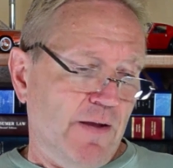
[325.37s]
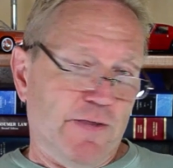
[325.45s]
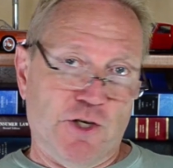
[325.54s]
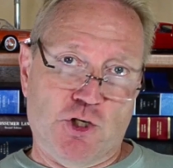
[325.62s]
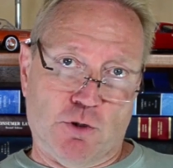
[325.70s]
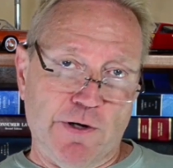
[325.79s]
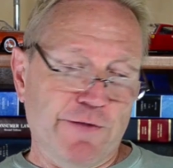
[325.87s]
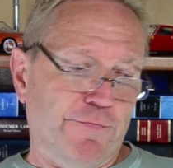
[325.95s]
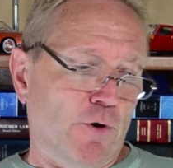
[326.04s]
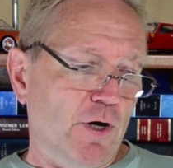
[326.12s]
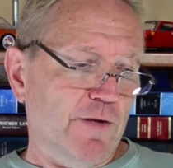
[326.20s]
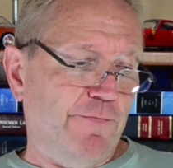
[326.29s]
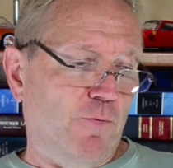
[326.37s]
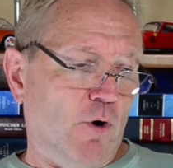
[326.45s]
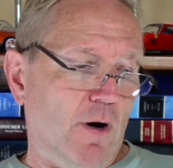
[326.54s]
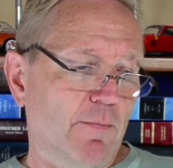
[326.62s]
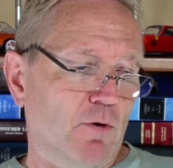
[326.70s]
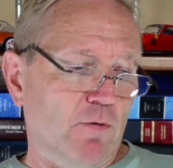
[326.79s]
The jury's verdict
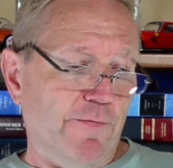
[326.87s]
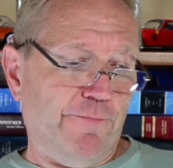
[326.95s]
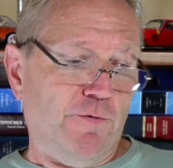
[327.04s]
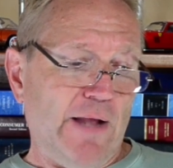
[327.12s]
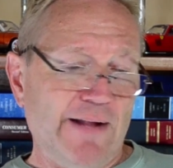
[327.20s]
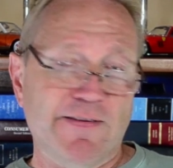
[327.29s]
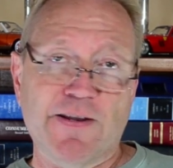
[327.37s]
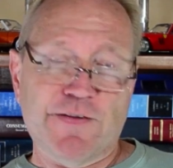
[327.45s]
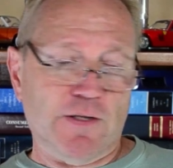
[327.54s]
form reflected its